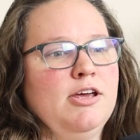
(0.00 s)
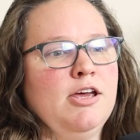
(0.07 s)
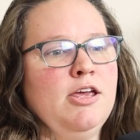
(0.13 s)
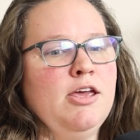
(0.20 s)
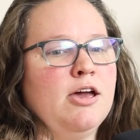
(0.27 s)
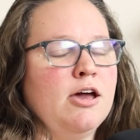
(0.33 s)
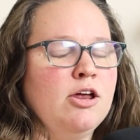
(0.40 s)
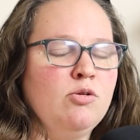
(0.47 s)

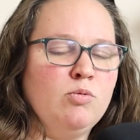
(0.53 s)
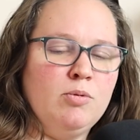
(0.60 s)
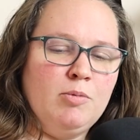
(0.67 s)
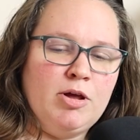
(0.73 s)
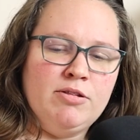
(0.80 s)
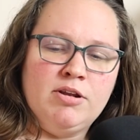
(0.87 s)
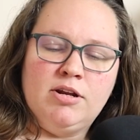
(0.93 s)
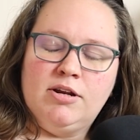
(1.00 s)
Yeah, I remember,
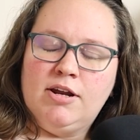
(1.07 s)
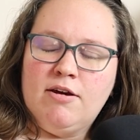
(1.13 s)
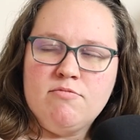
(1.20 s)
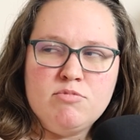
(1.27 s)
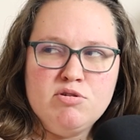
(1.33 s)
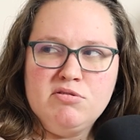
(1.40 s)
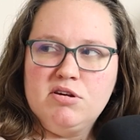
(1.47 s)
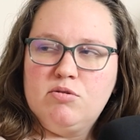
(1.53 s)
because it didn't have
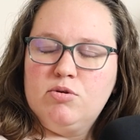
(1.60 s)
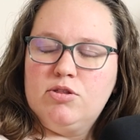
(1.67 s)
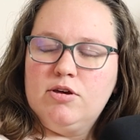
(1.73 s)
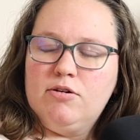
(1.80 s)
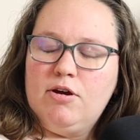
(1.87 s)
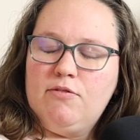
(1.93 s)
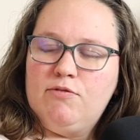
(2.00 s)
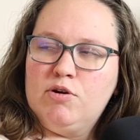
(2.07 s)
music with
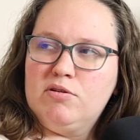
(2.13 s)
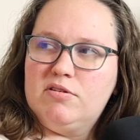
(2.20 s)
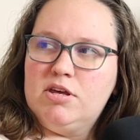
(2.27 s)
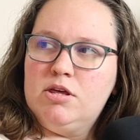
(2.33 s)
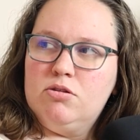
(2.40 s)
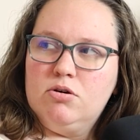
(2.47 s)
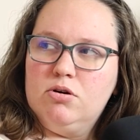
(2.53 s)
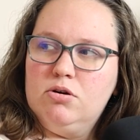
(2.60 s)
it at first
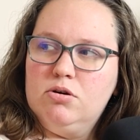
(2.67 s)
either.